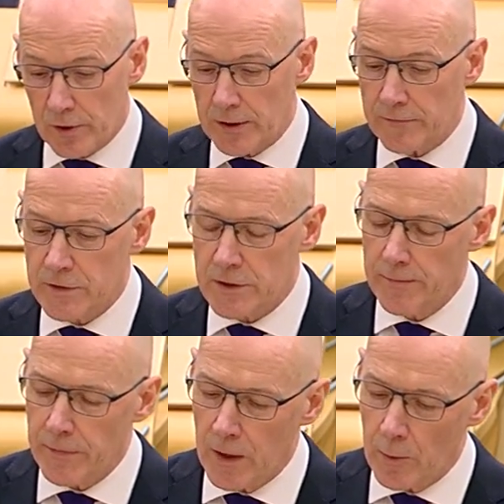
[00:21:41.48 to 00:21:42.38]
reliefs,
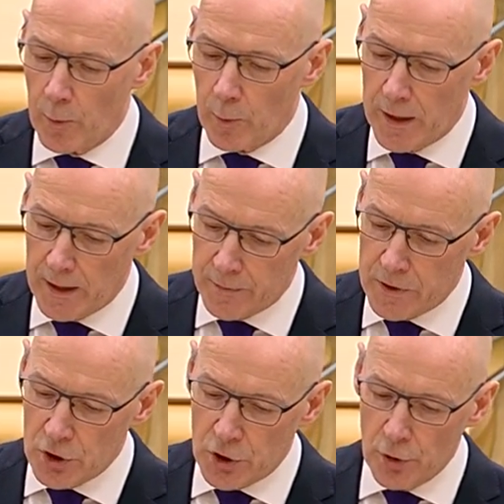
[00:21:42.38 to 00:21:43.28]
we will help
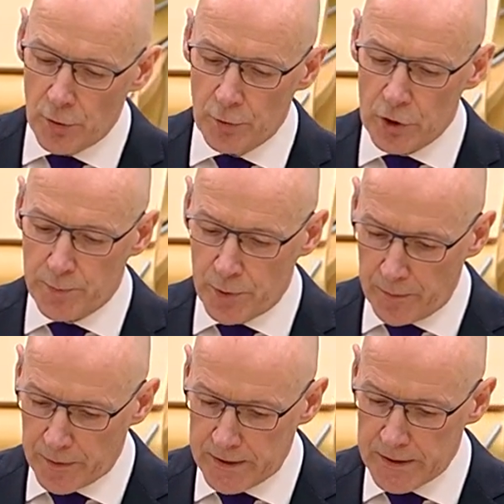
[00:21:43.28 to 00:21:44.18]
to ensure those
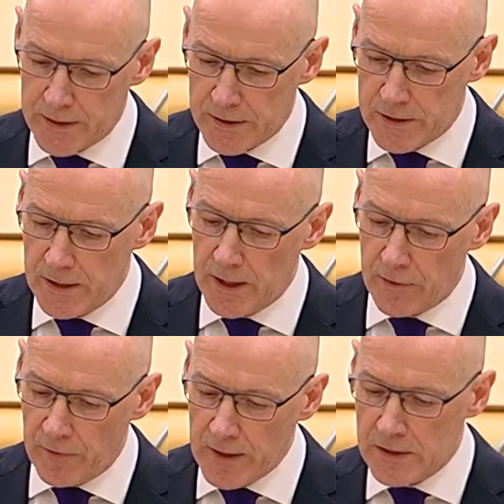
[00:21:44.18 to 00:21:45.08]
properties that see their
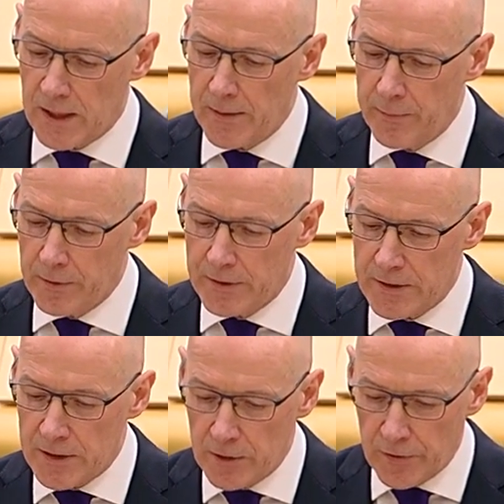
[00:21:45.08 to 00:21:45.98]
rates
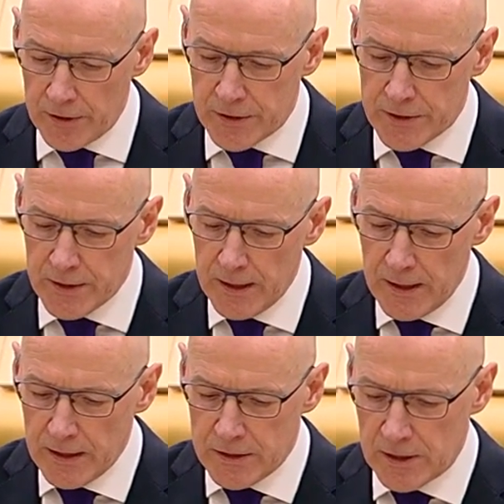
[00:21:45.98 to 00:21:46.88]
liabilities increase
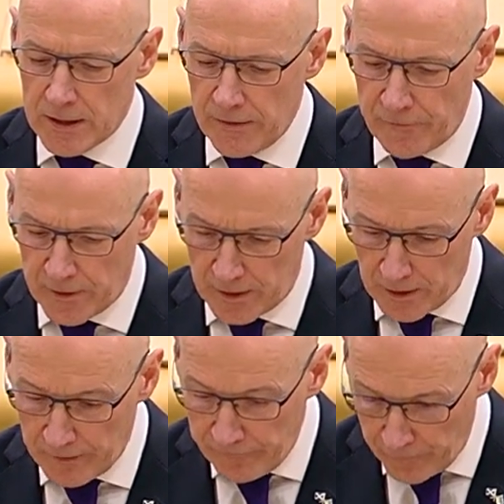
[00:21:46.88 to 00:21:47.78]

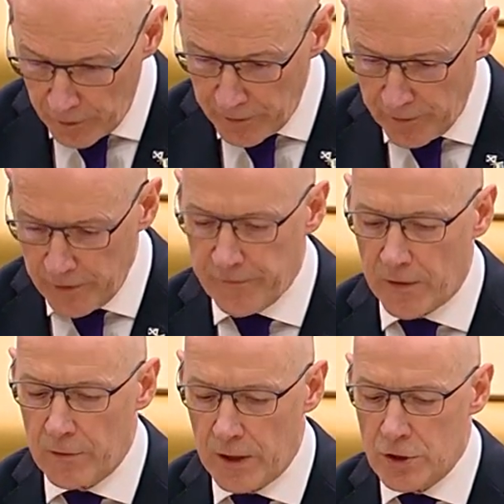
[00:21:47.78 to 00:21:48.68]
significantly following the
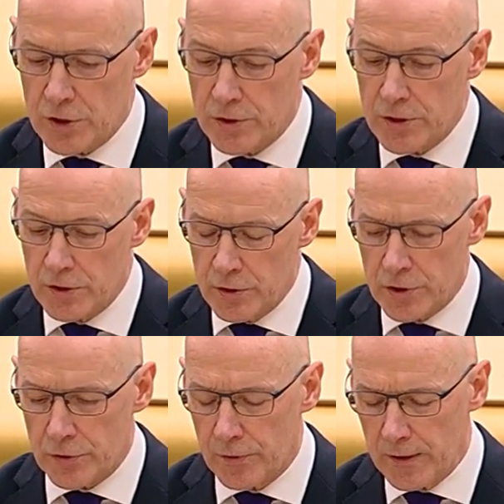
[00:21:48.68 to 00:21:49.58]
revaluation to do so